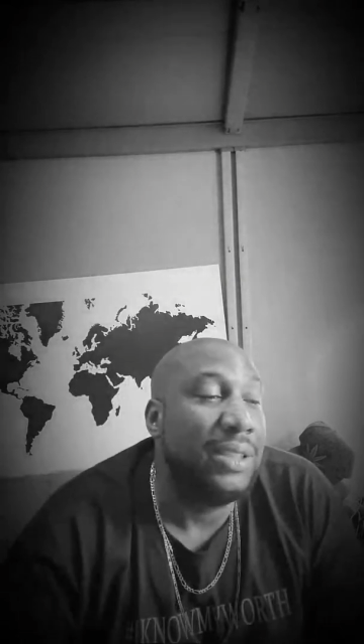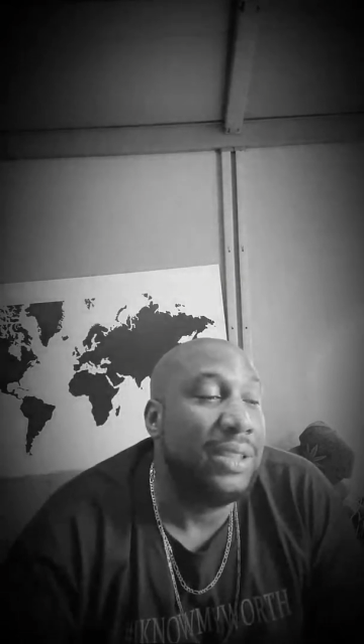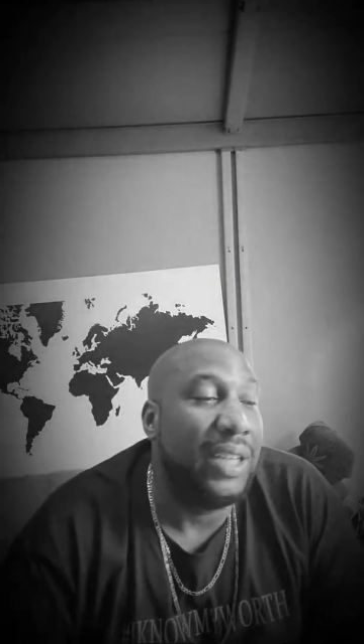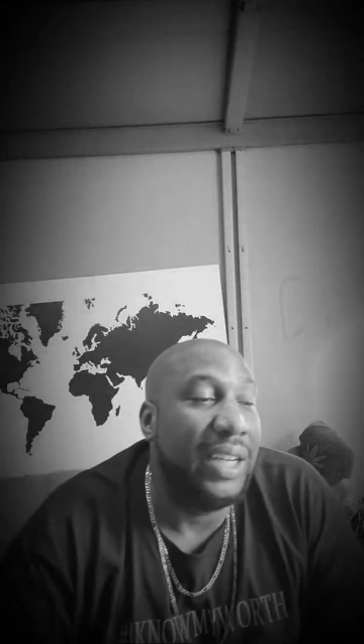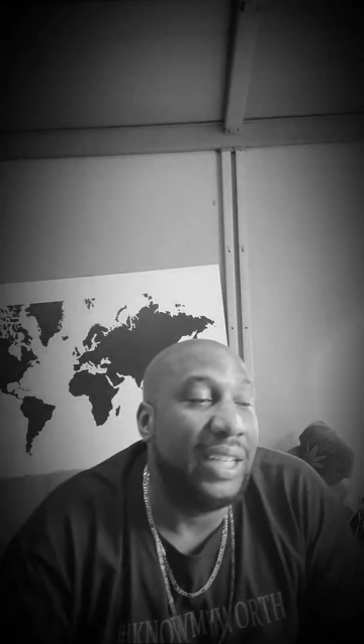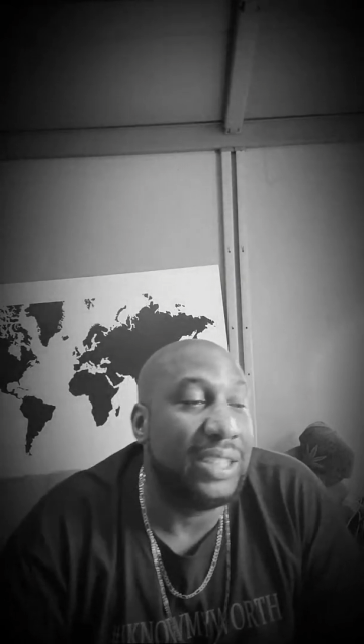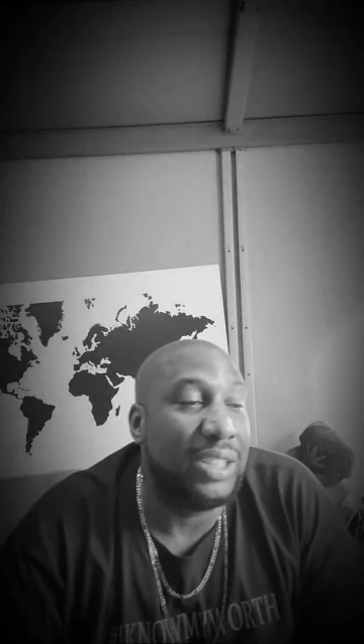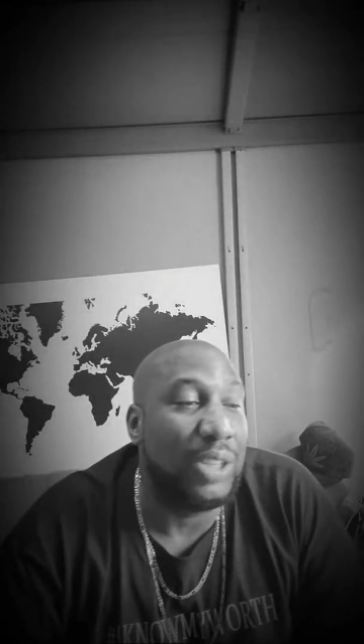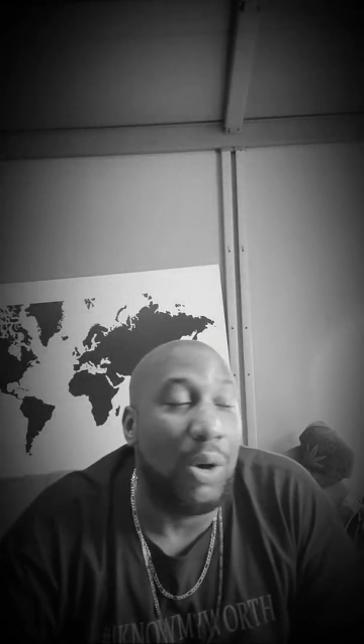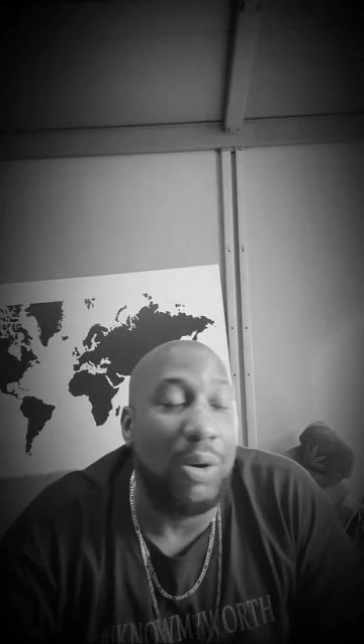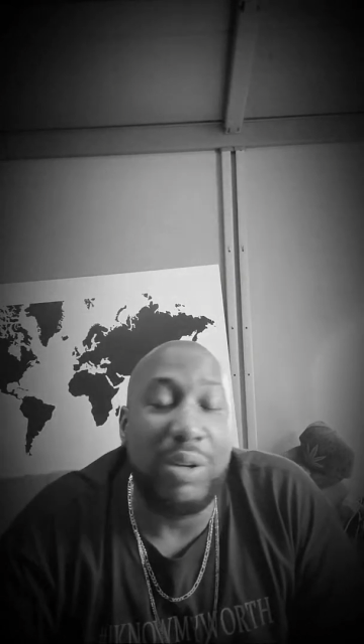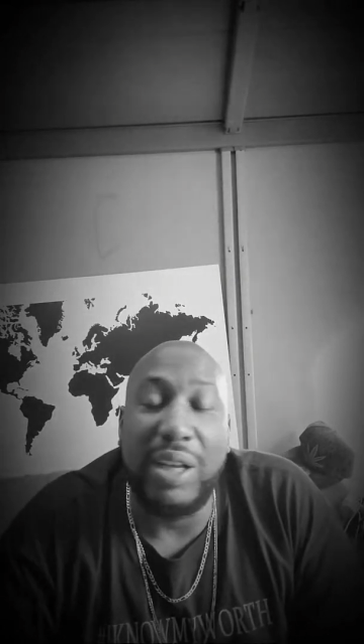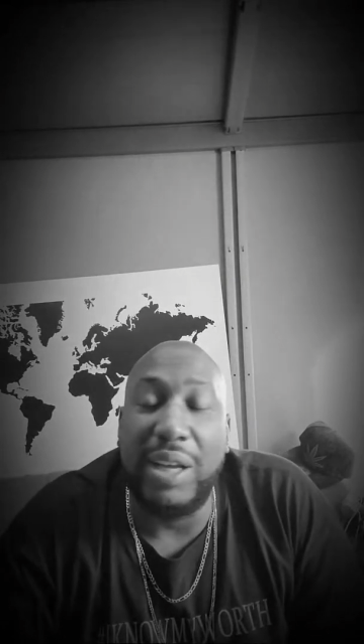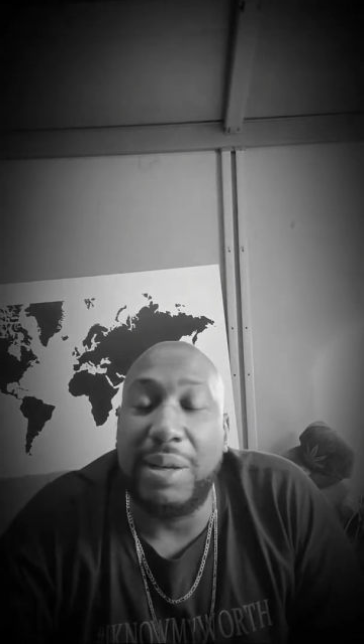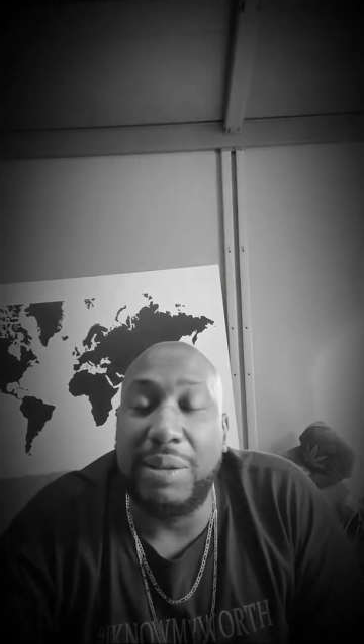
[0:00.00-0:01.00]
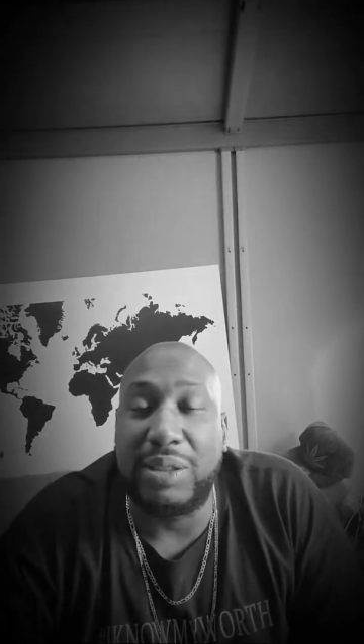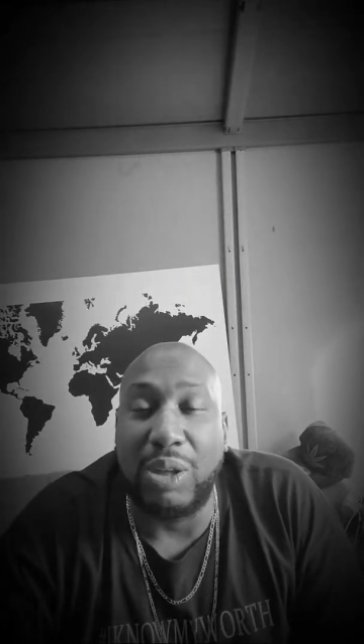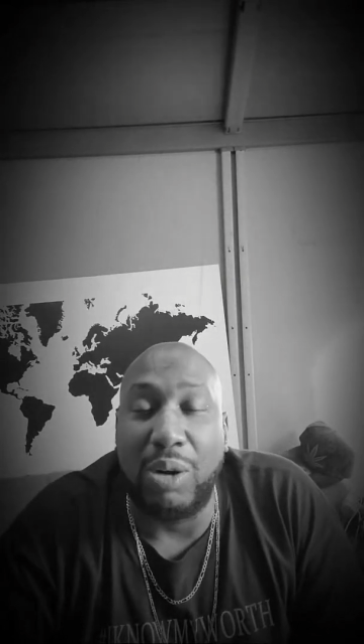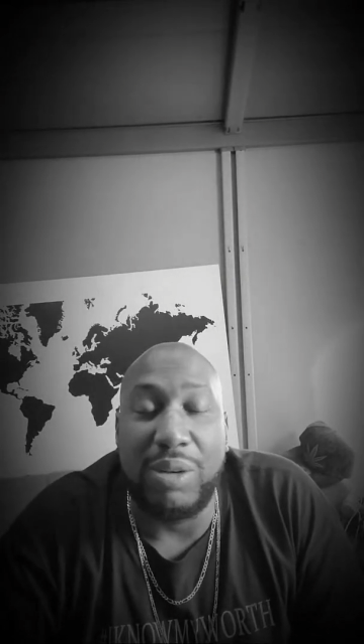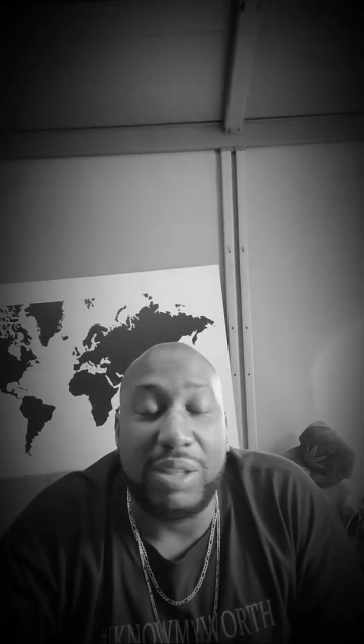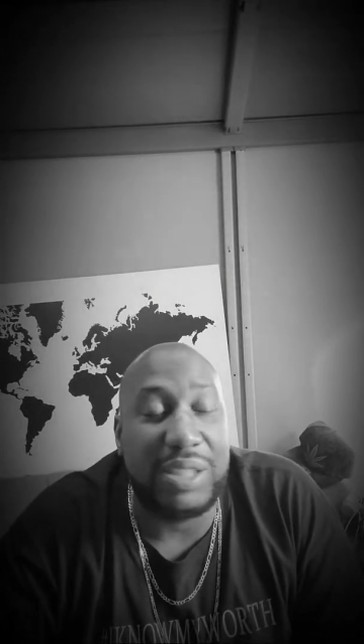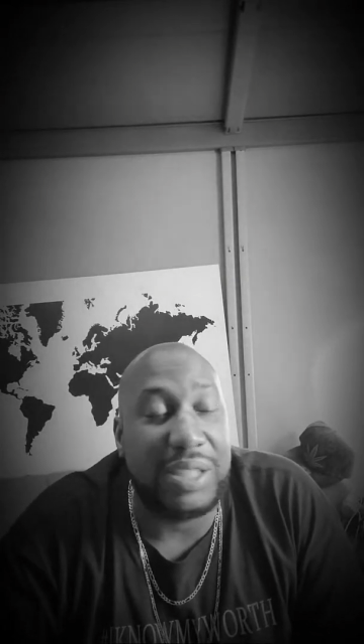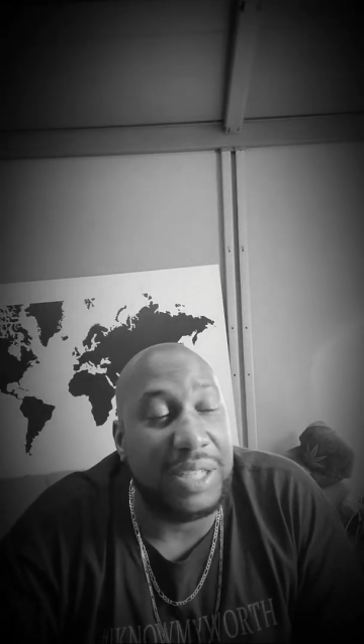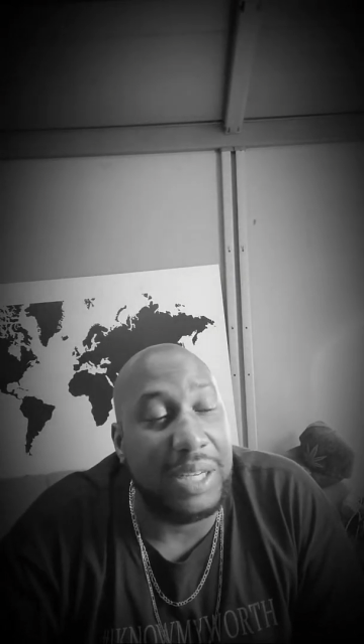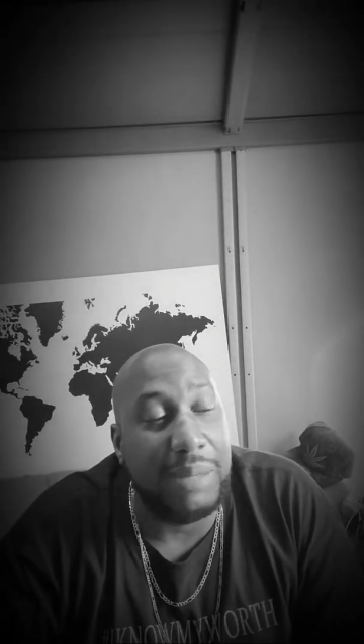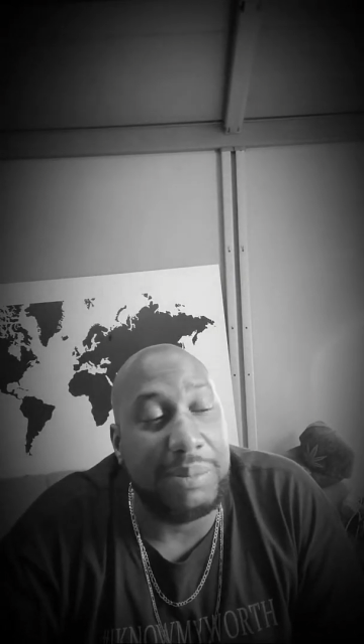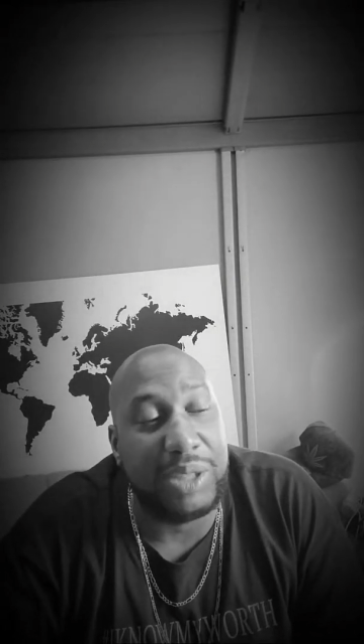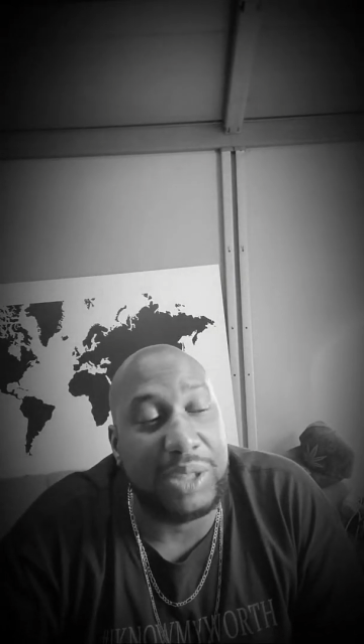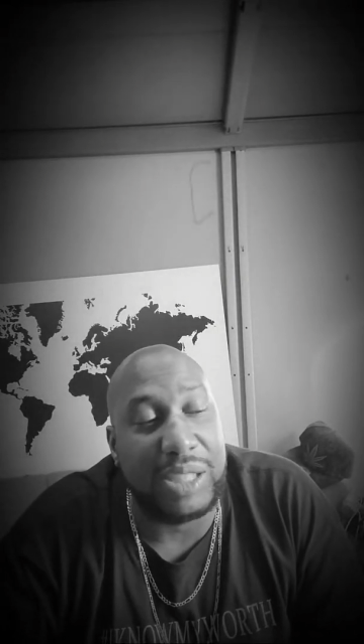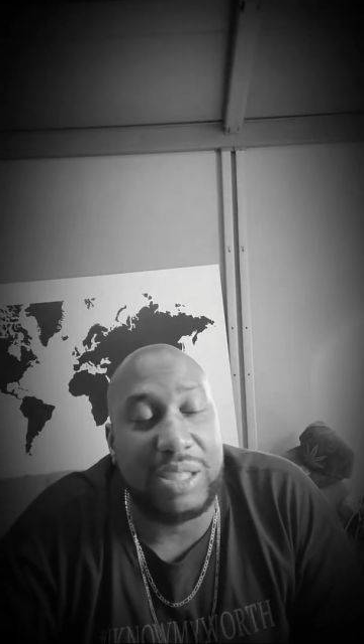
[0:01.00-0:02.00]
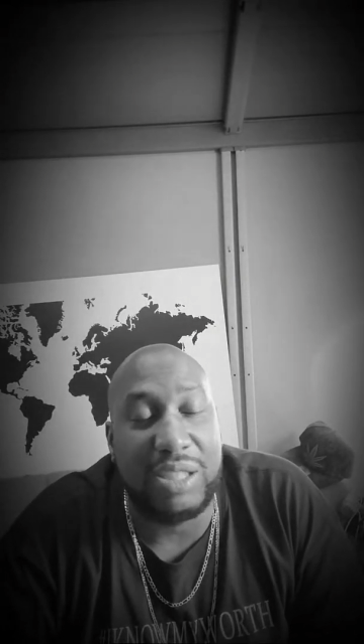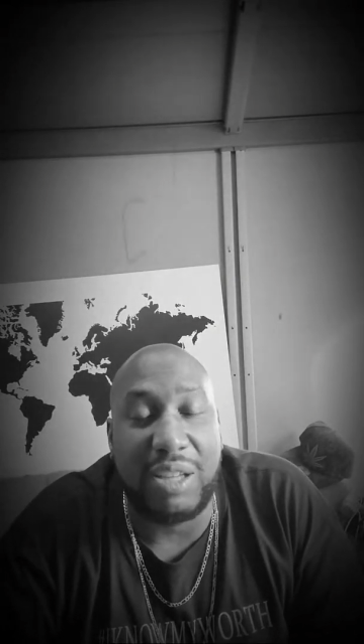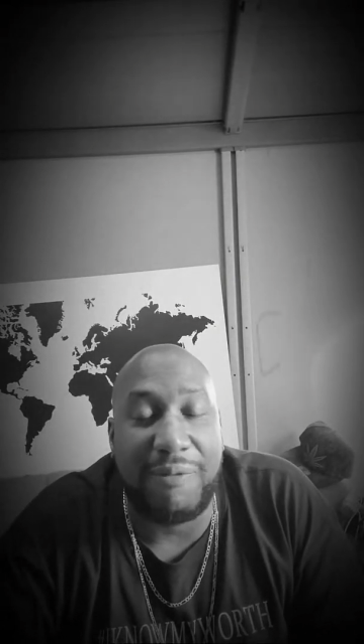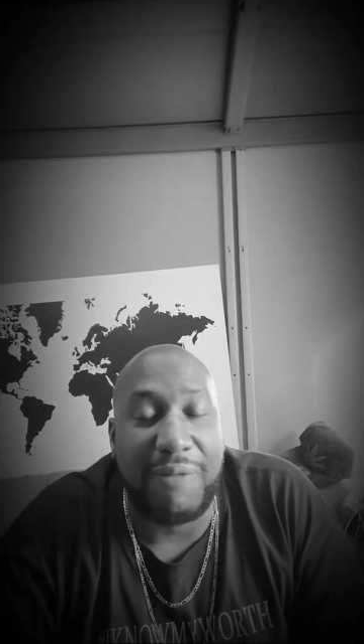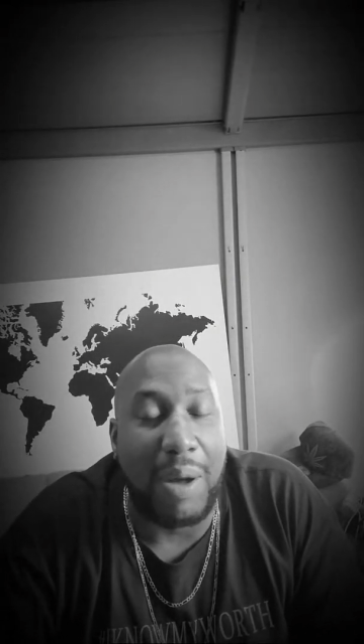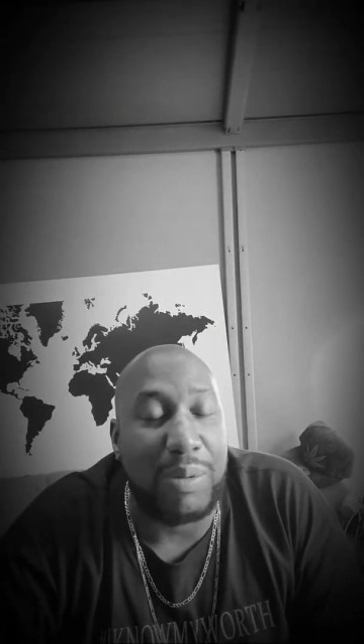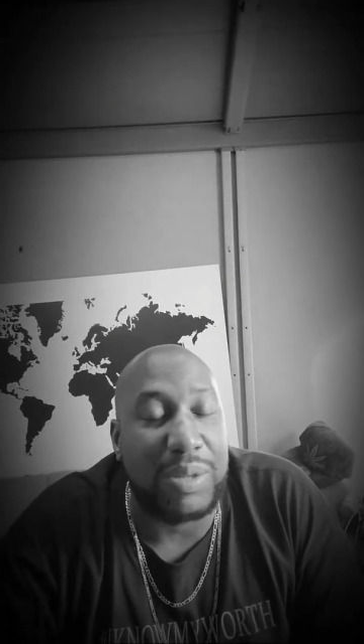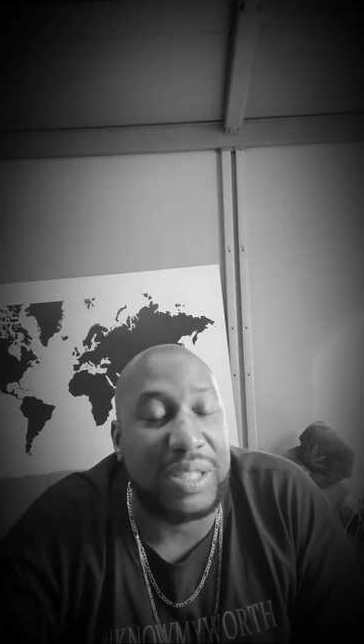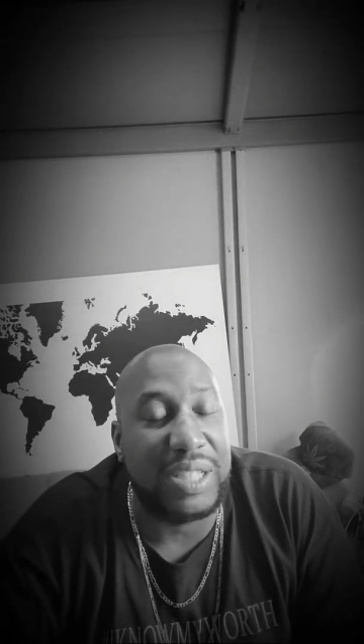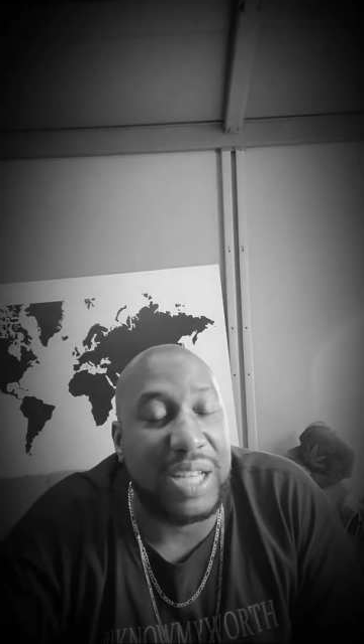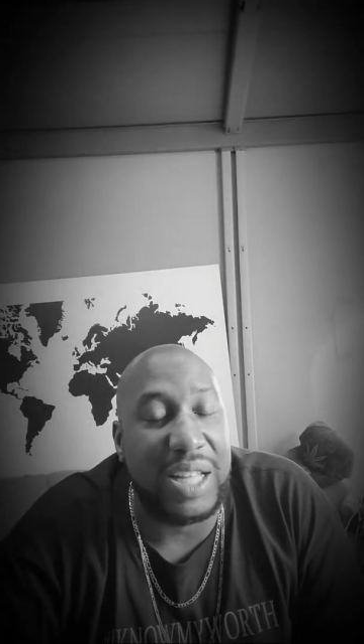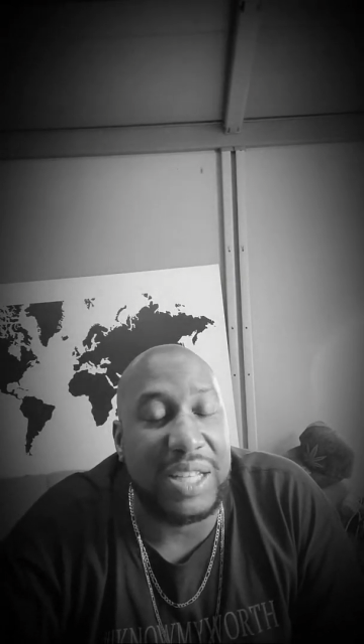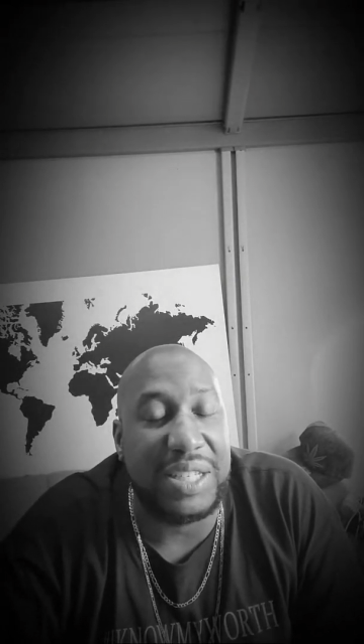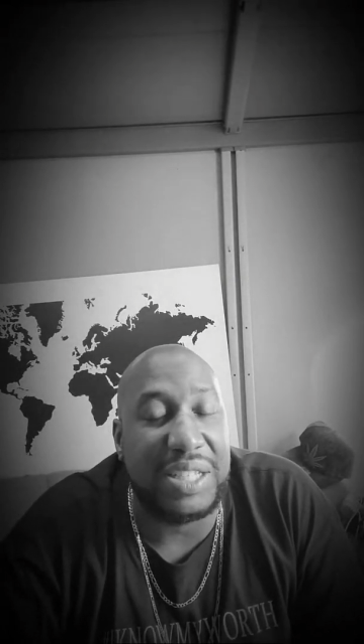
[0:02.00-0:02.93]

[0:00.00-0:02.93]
And told it to him just as if I was telling